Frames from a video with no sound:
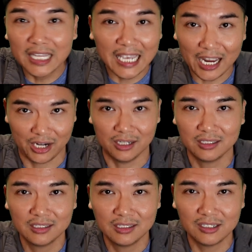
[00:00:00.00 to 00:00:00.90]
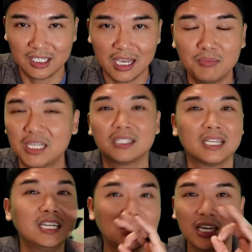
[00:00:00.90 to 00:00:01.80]
the air. Okay, because
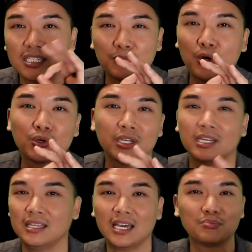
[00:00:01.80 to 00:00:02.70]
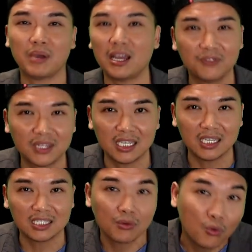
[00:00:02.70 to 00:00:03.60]
they chain smoke and that's bad for the
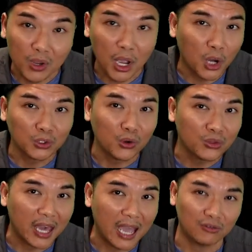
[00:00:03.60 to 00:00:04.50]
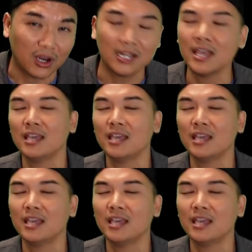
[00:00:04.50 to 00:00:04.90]
kids. We all know that, right?